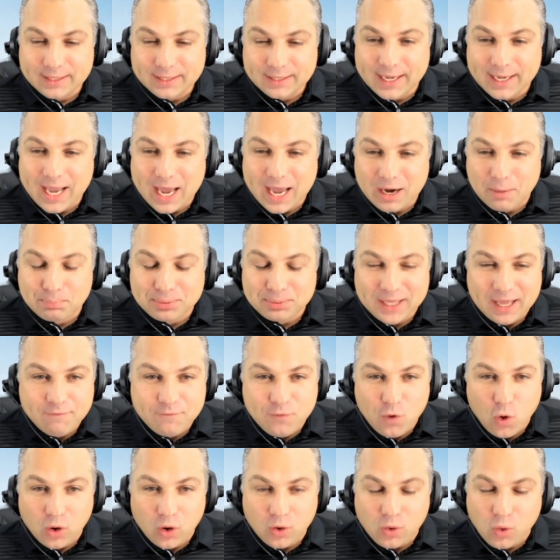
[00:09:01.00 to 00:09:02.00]
they got to play
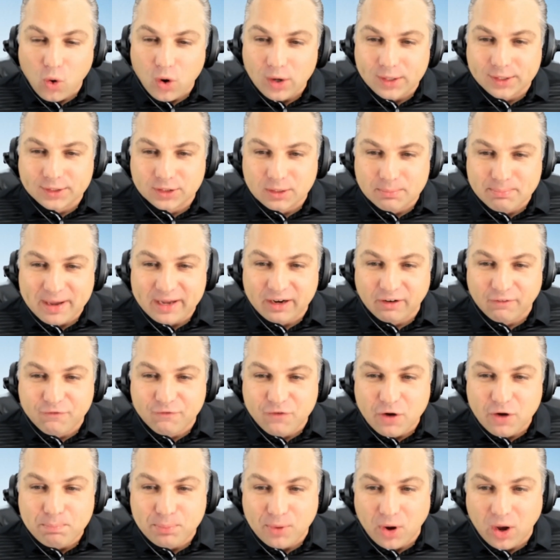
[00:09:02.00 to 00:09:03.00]
four quarters of better
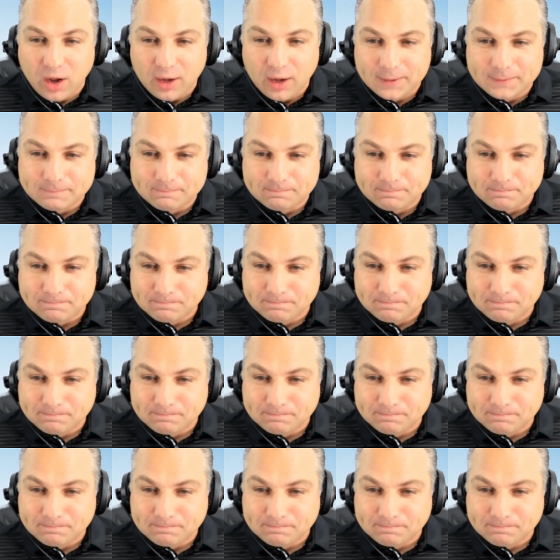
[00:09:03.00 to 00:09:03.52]
football.